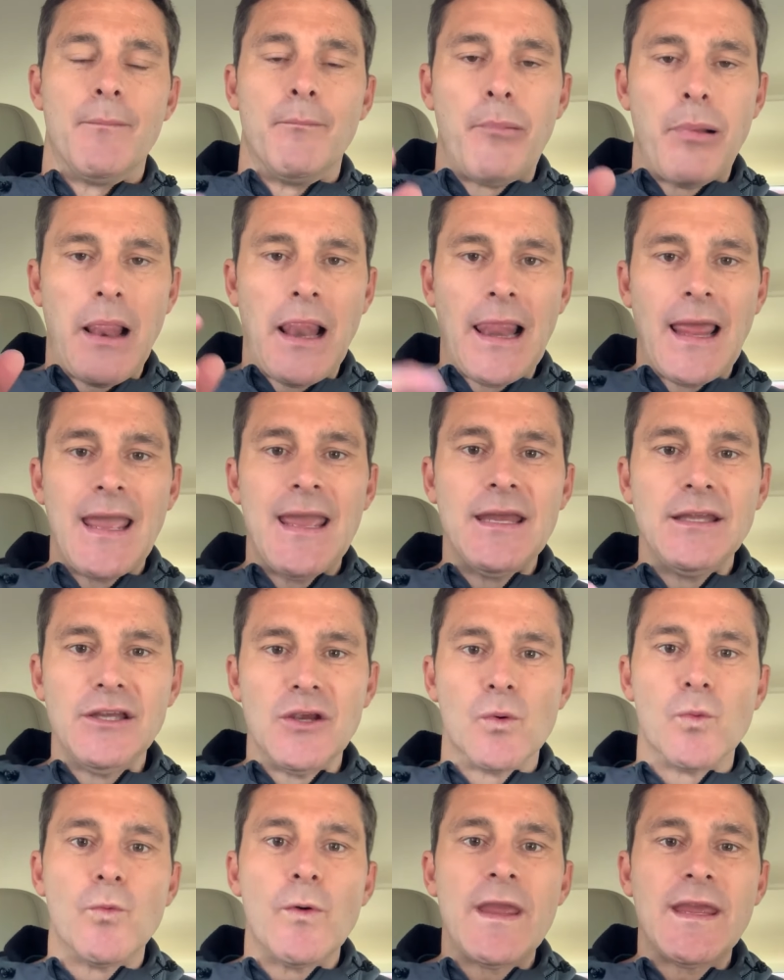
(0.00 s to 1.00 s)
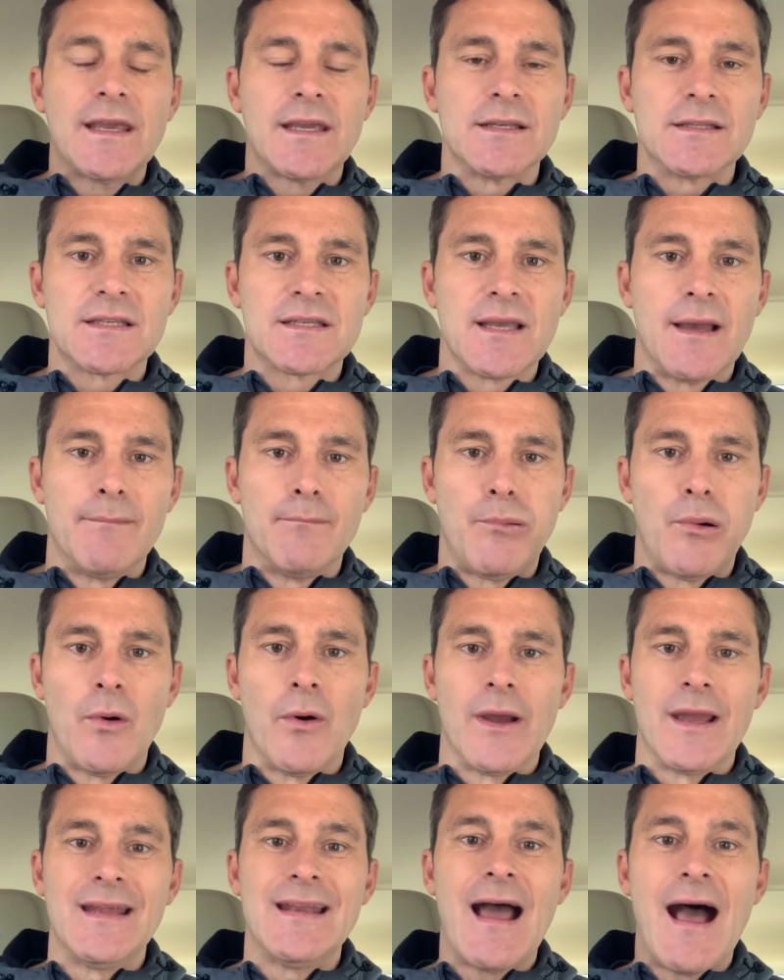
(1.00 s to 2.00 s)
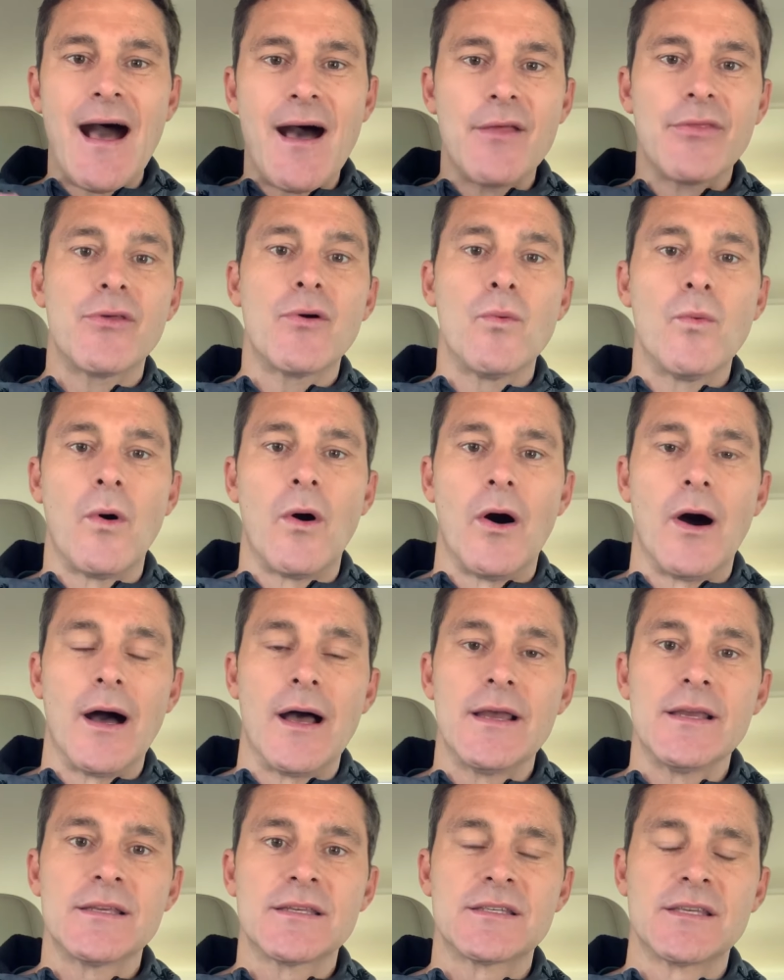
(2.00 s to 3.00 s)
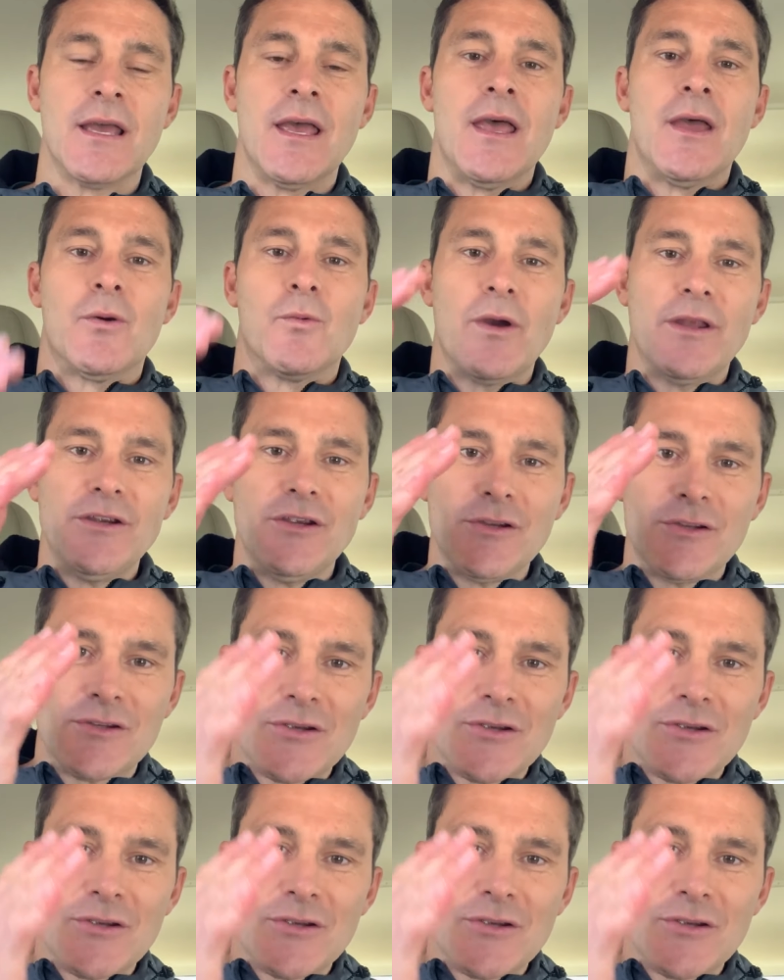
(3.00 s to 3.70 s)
plan your week at some point. Otherwise, when you